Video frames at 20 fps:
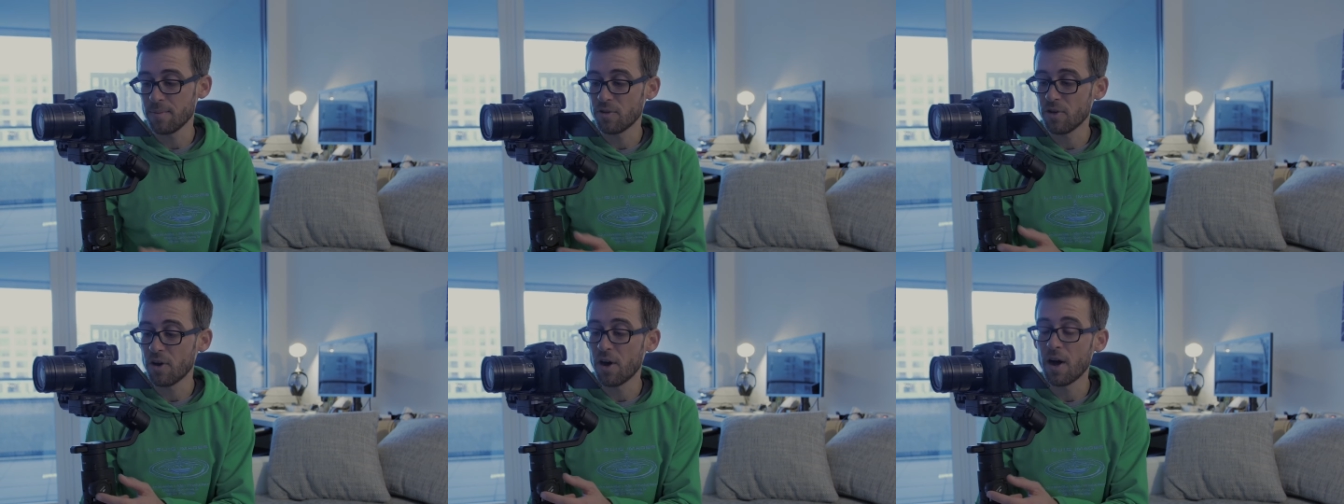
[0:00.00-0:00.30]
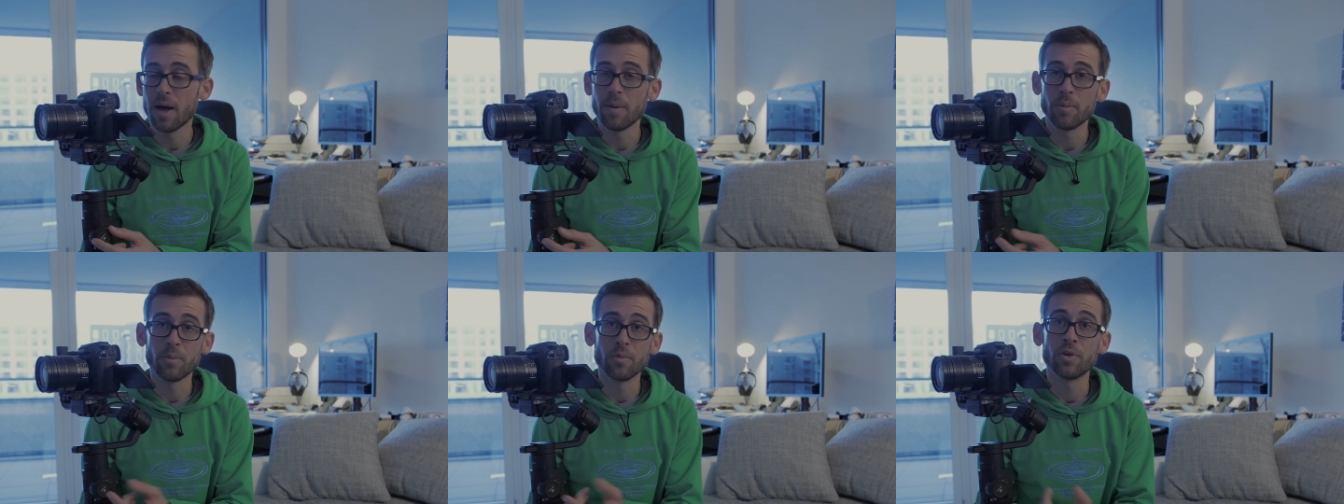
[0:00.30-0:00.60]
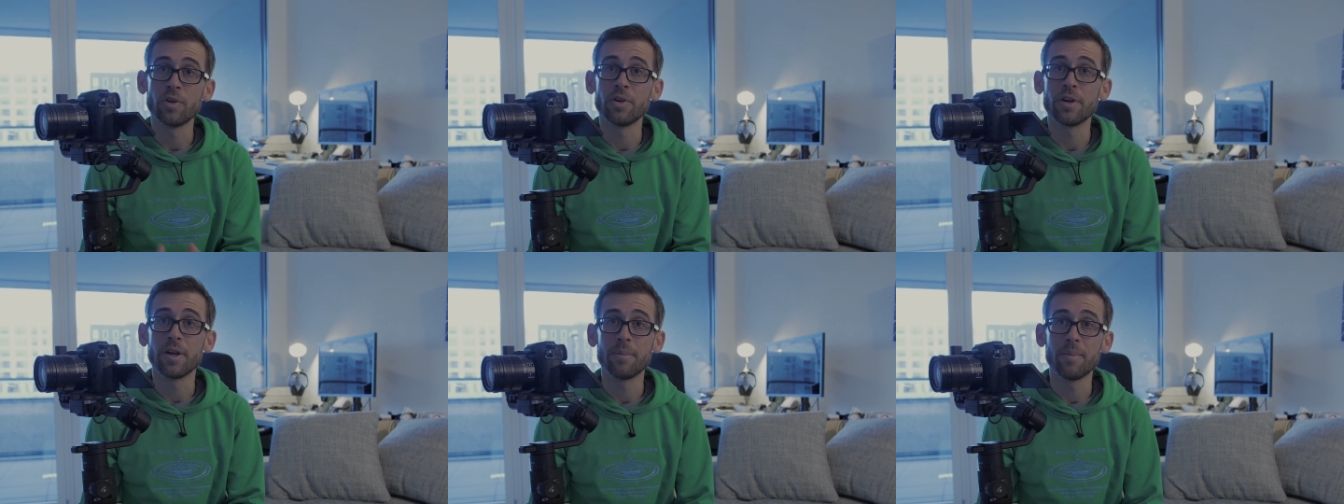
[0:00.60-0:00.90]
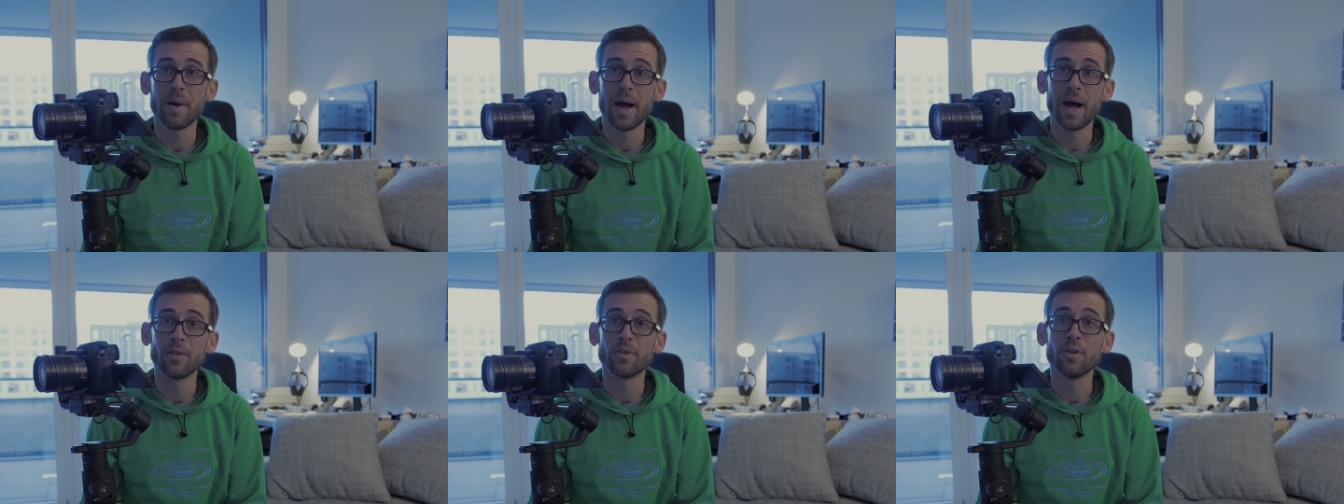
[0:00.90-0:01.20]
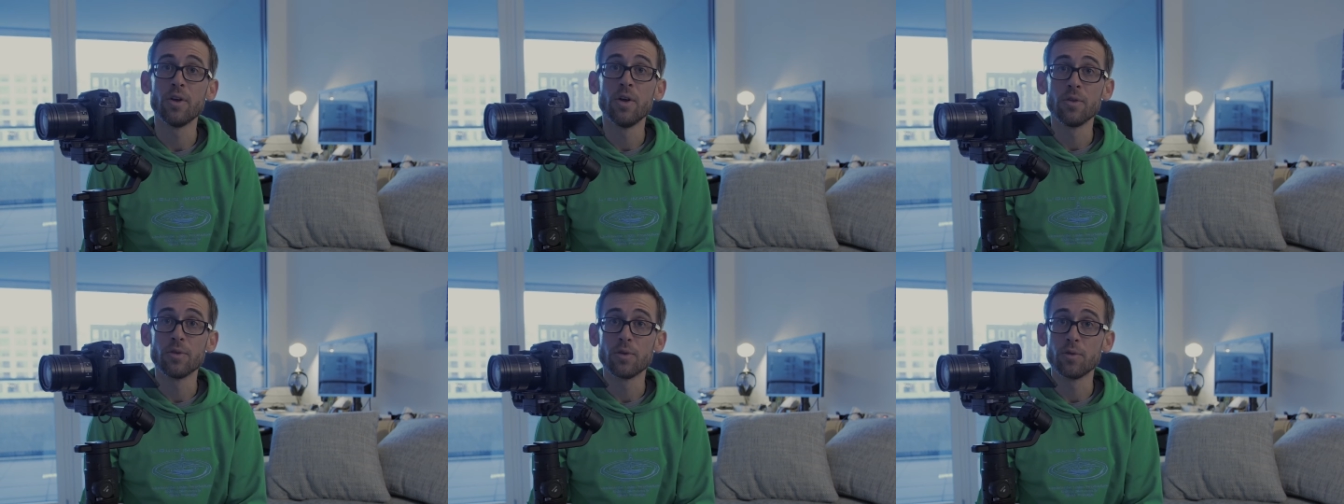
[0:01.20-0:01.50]
time worry about
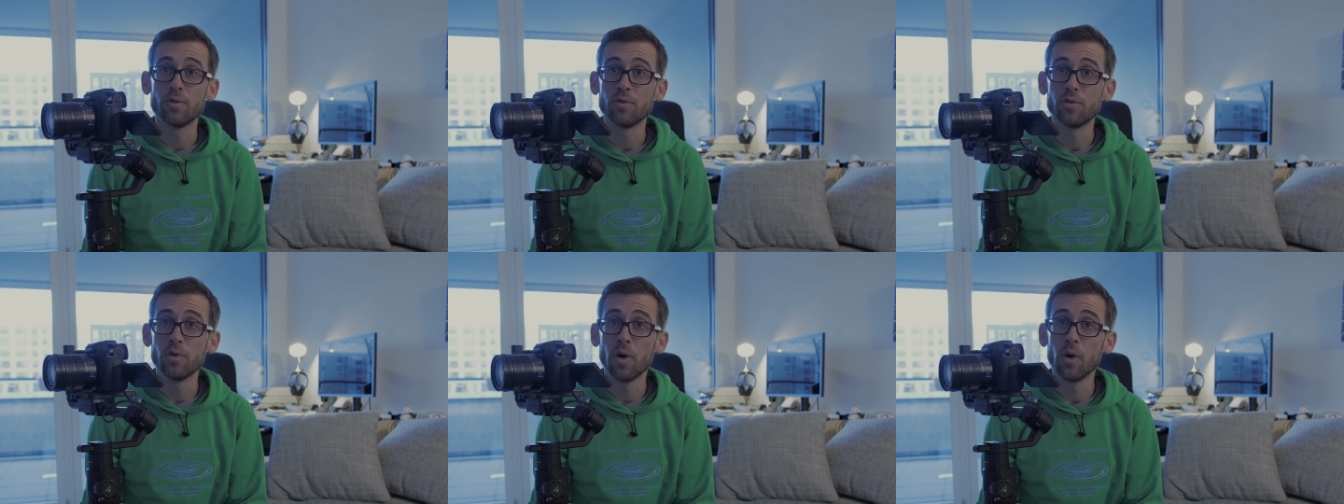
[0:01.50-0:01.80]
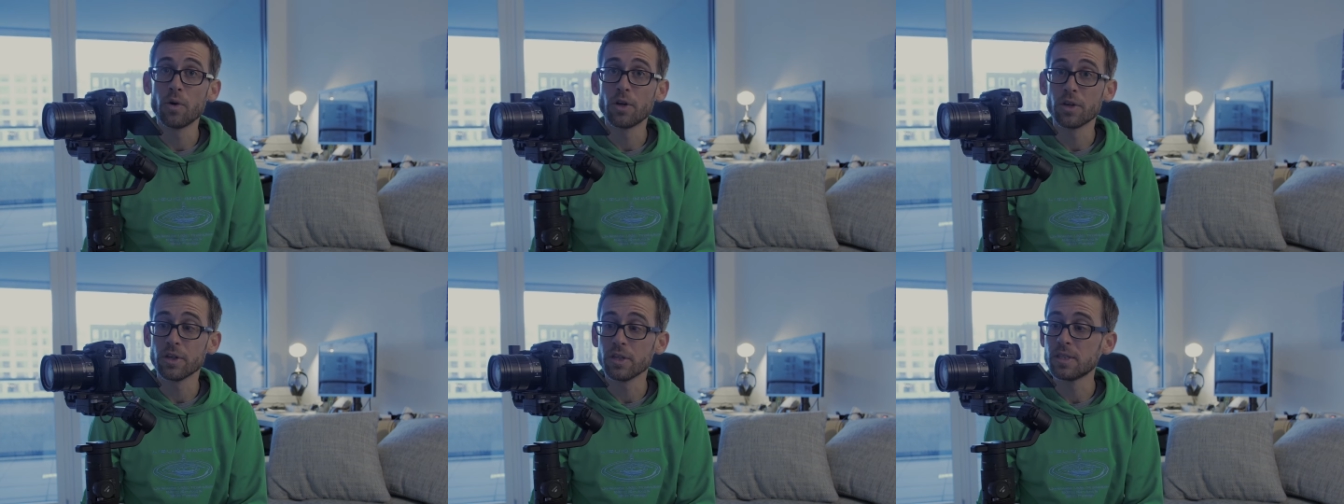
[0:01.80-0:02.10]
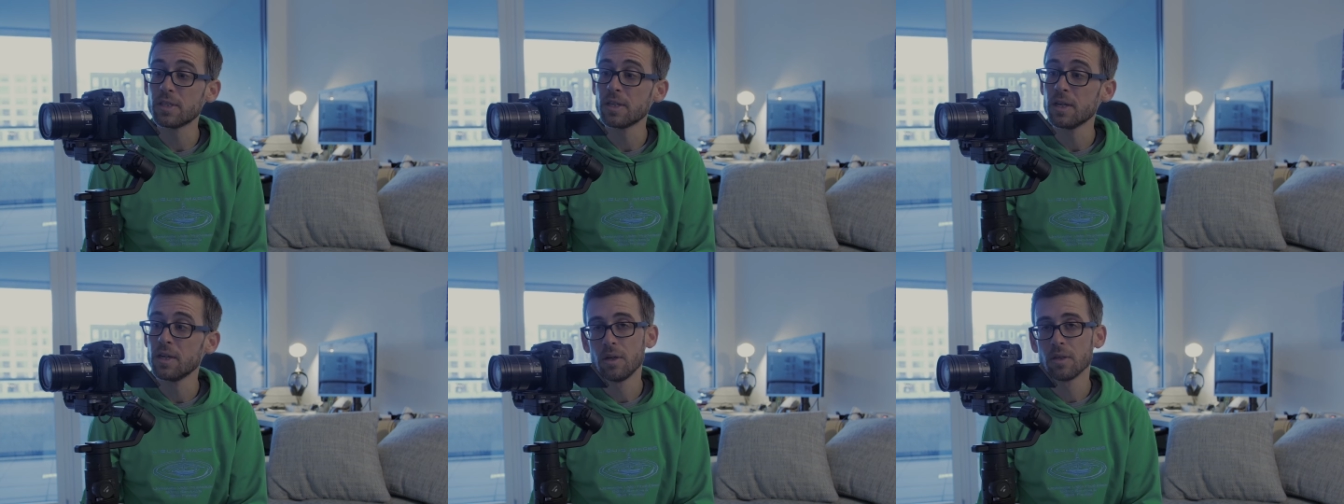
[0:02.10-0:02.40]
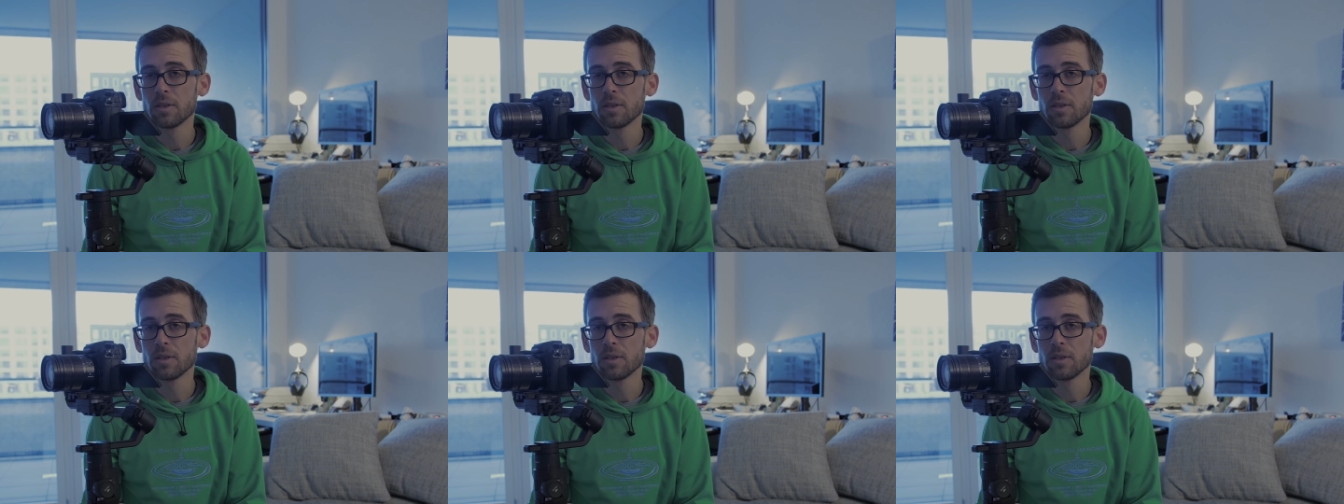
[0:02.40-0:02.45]
the focus.